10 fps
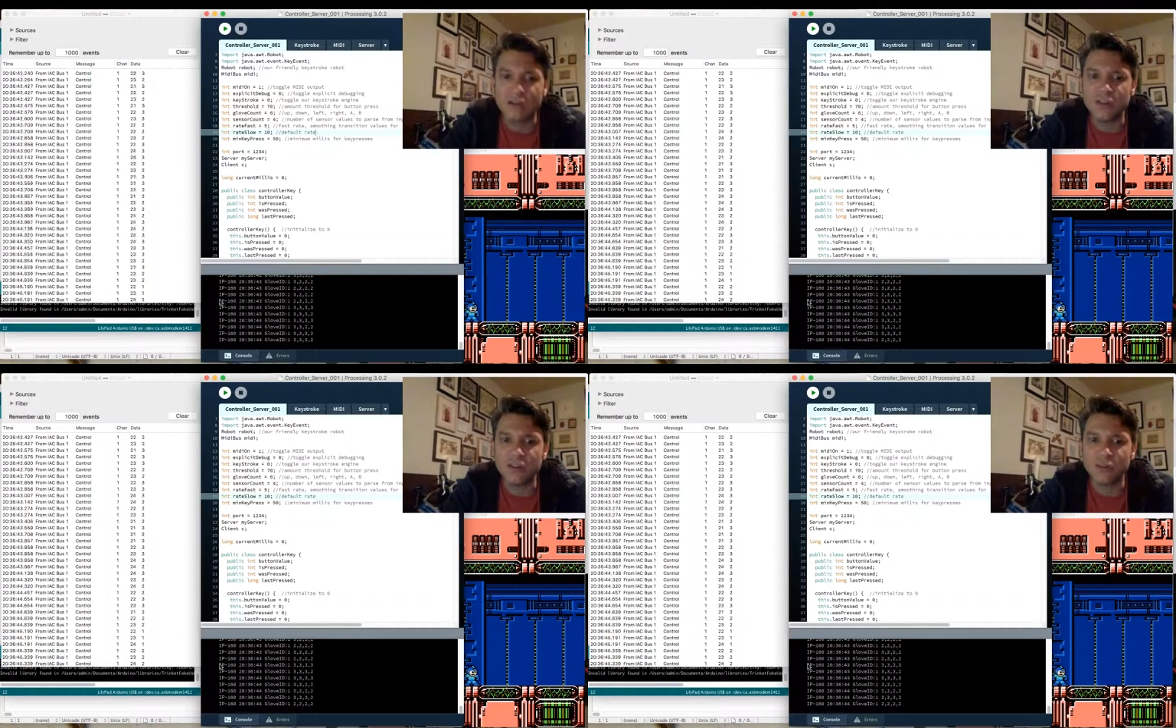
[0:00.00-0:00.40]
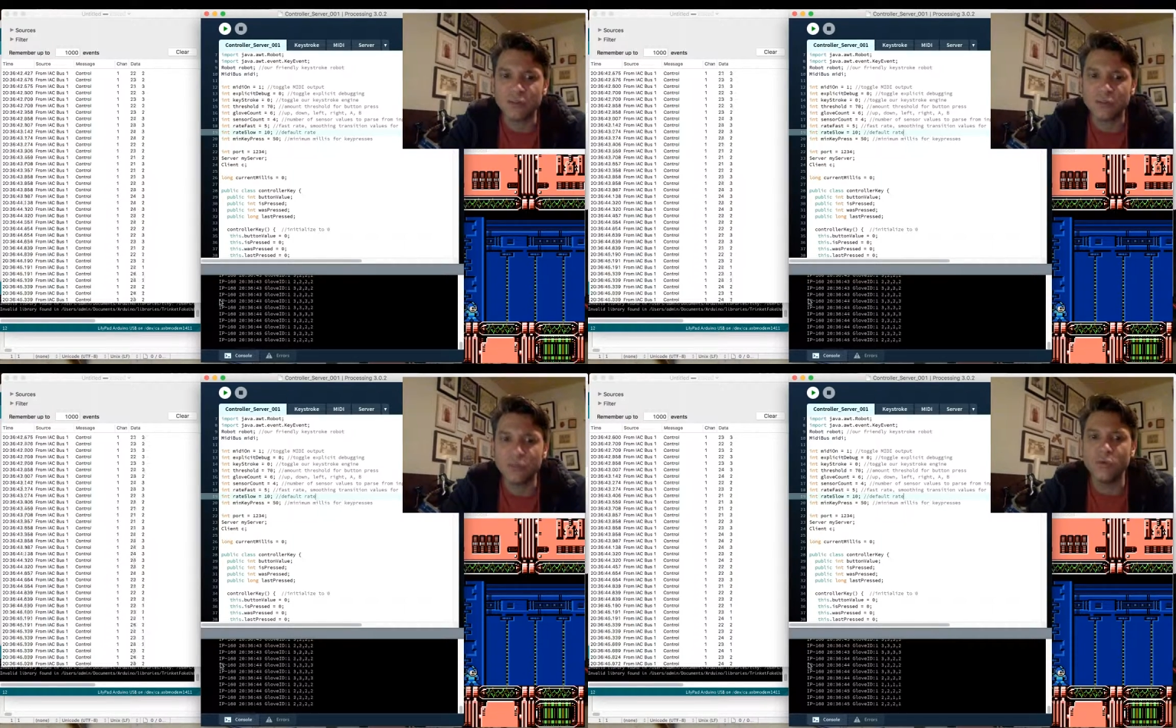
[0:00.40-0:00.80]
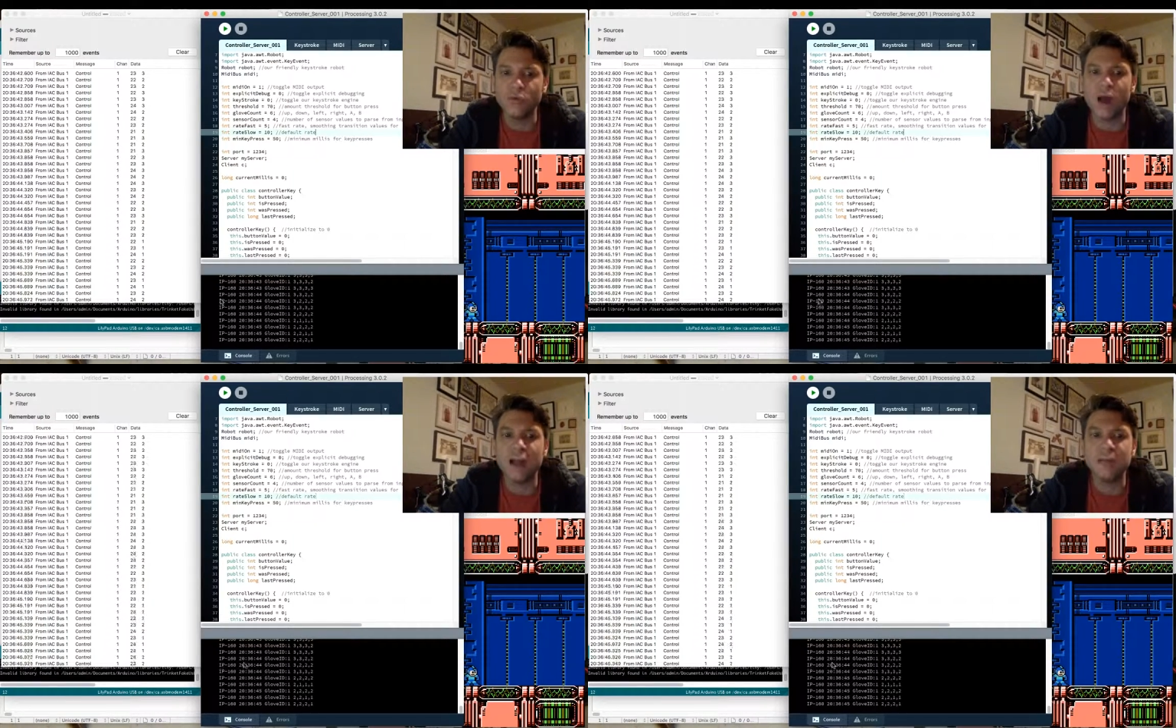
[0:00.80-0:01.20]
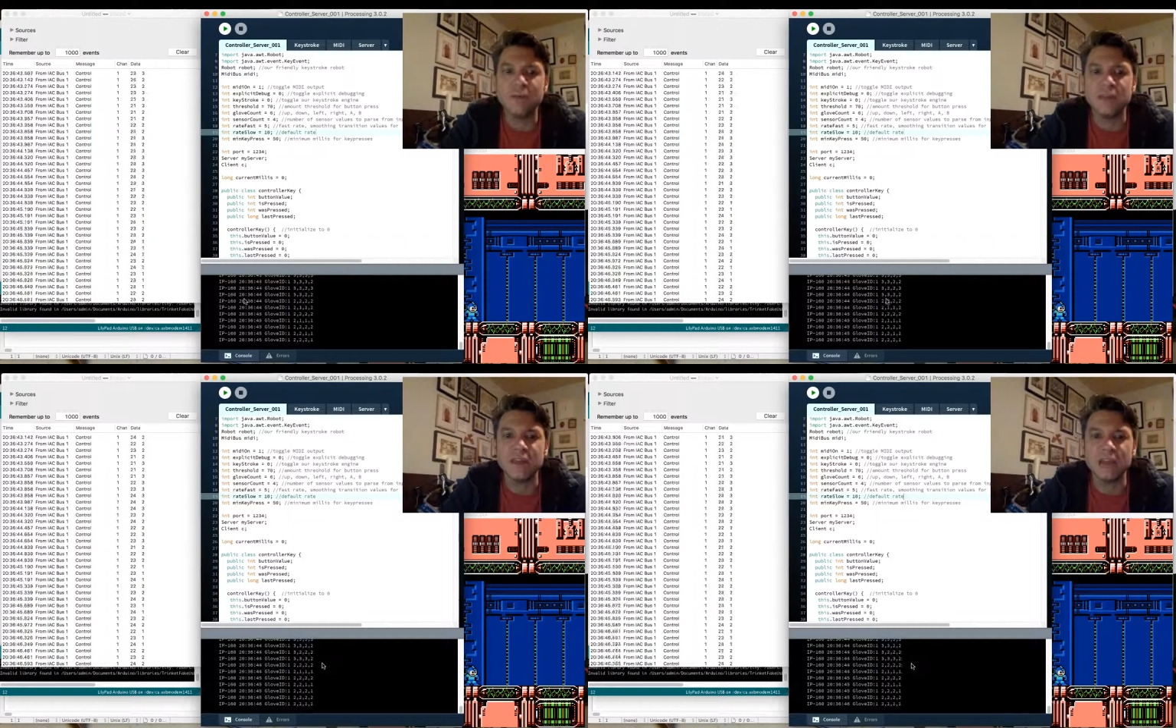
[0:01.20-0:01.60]
through
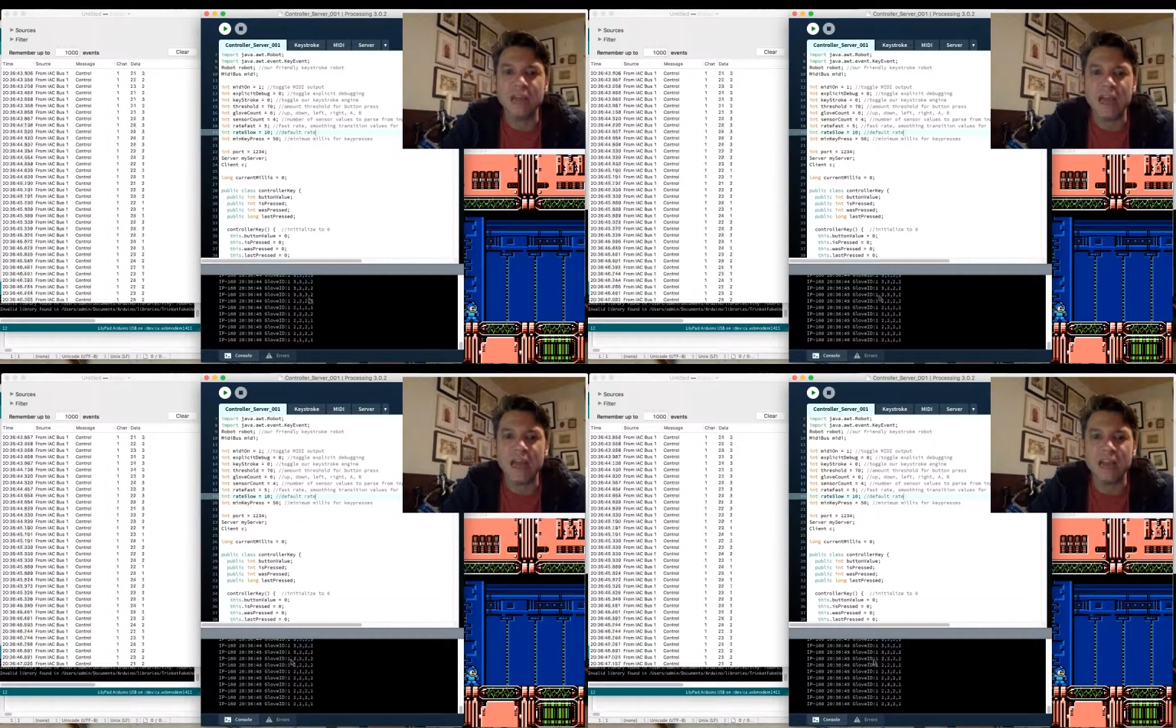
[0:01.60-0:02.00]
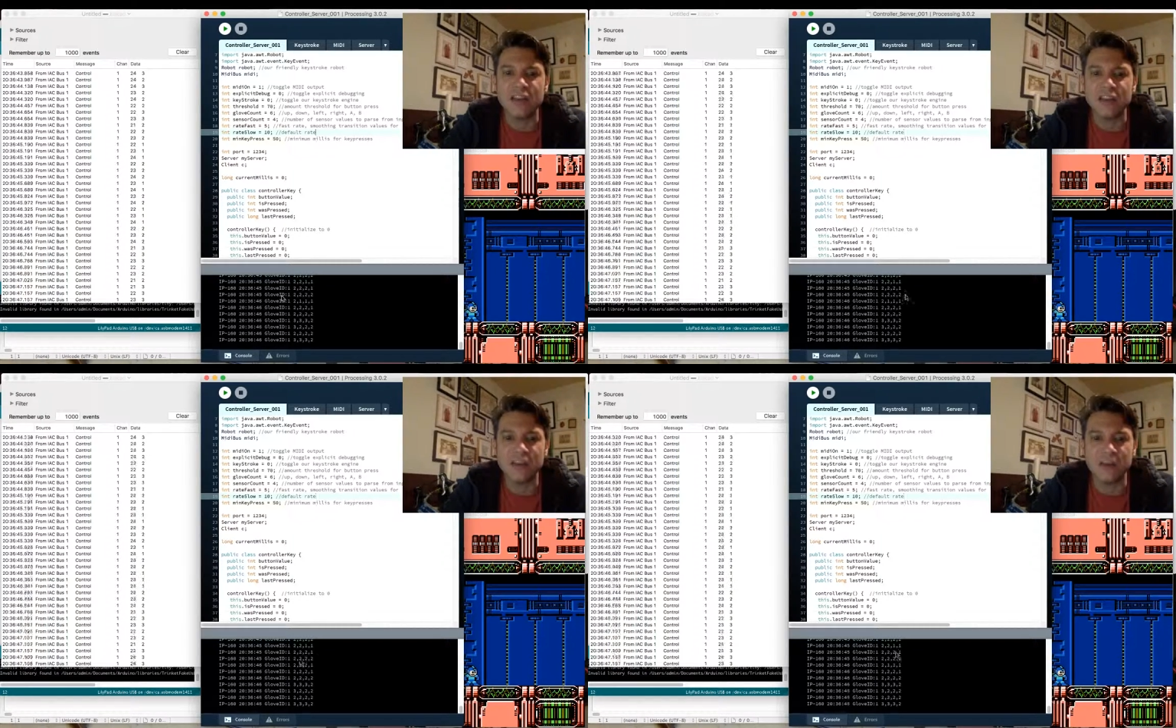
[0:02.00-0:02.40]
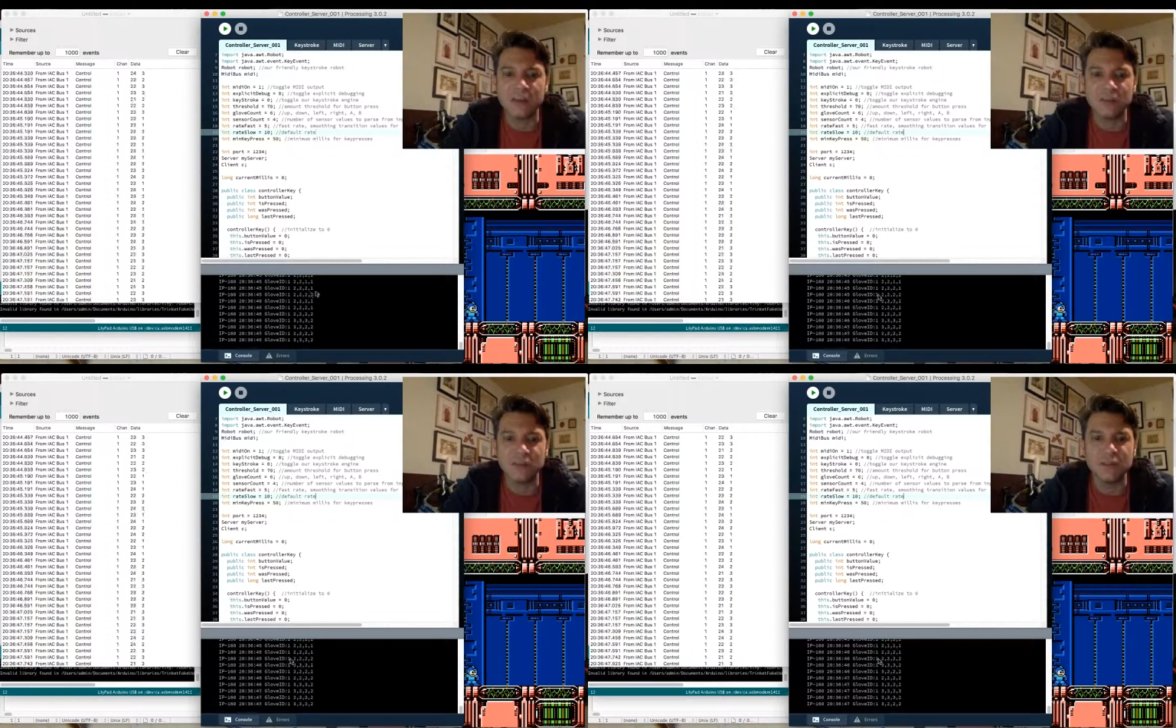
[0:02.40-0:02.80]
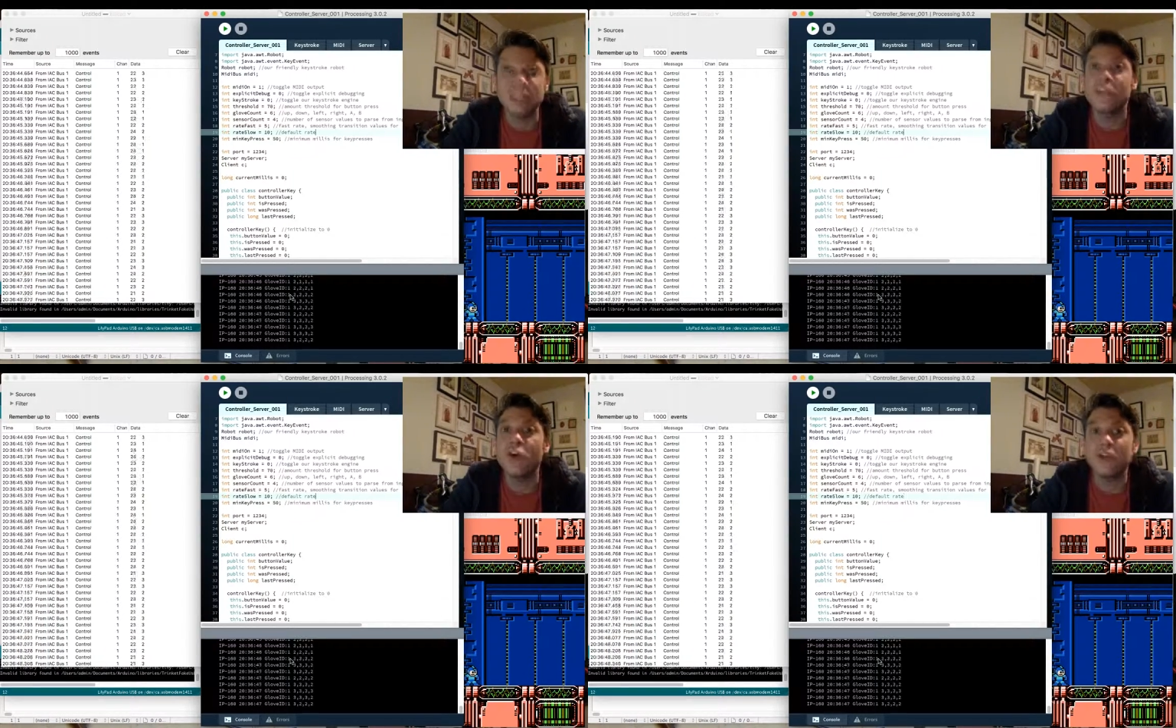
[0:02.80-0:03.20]
IP and
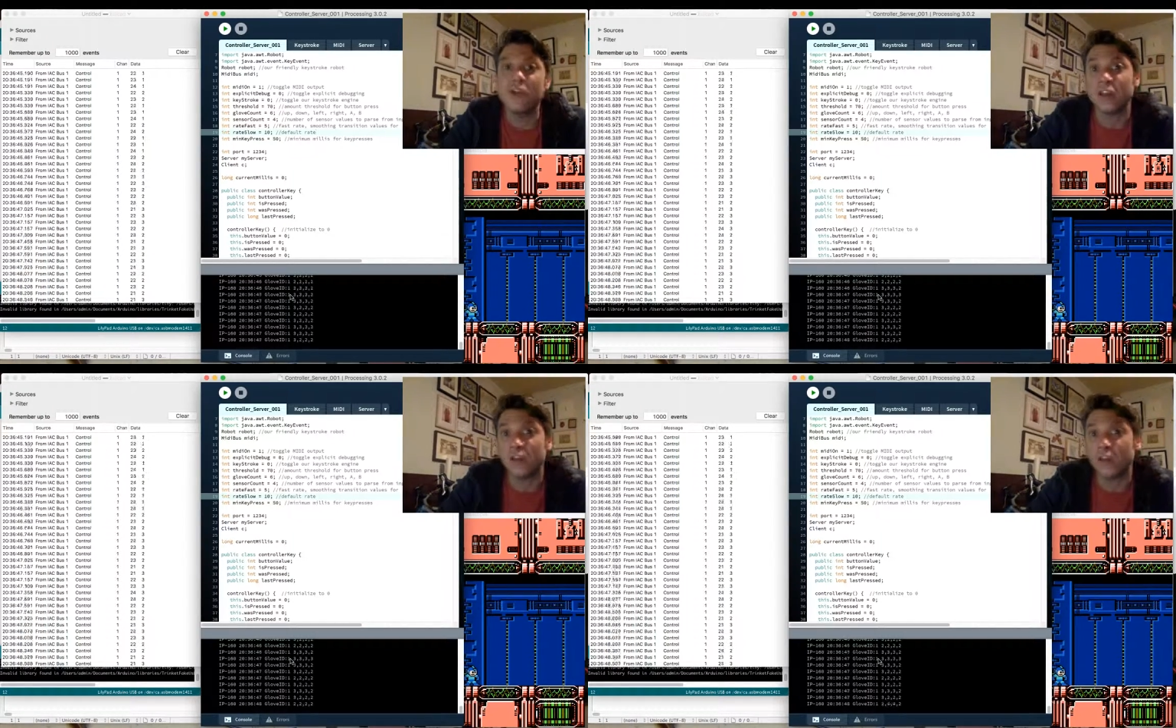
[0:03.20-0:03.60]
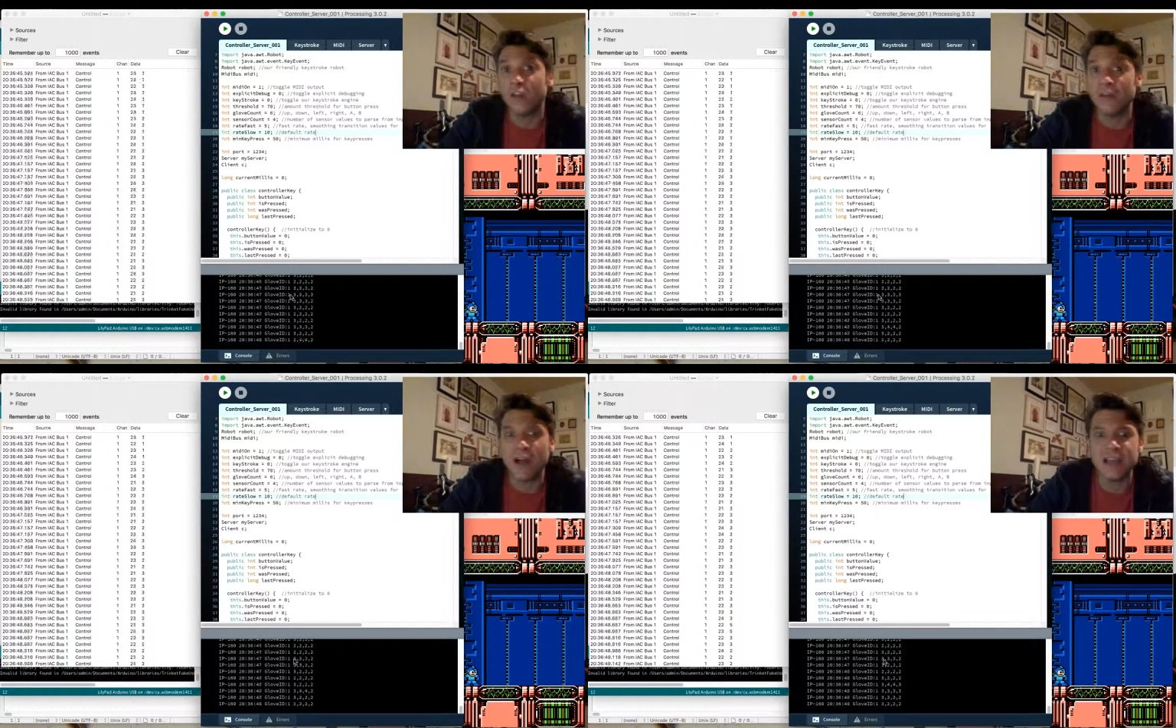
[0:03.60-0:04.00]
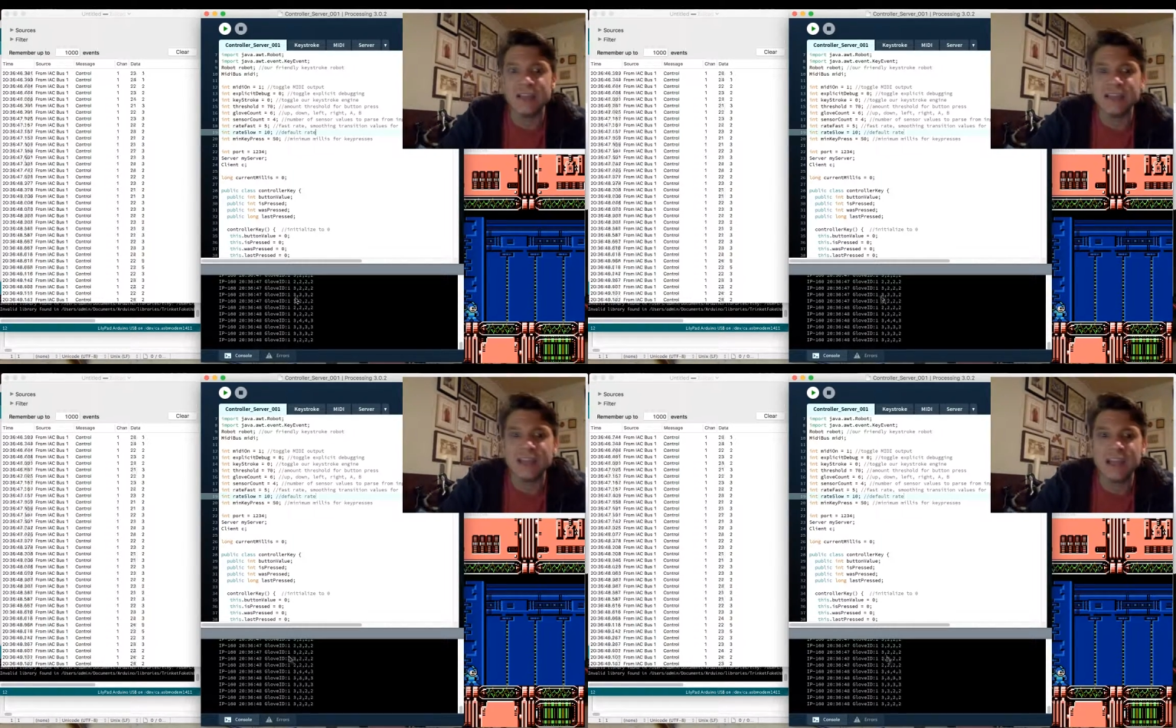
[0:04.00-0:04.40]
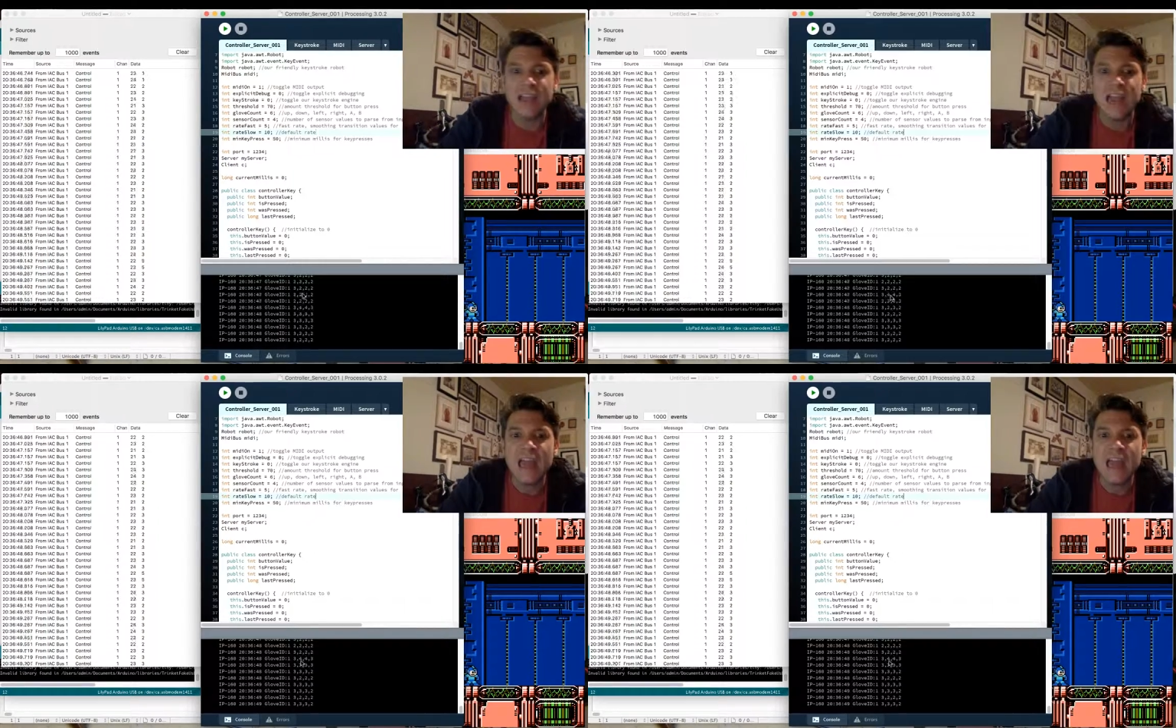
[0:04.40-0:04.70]
decoding a glove ID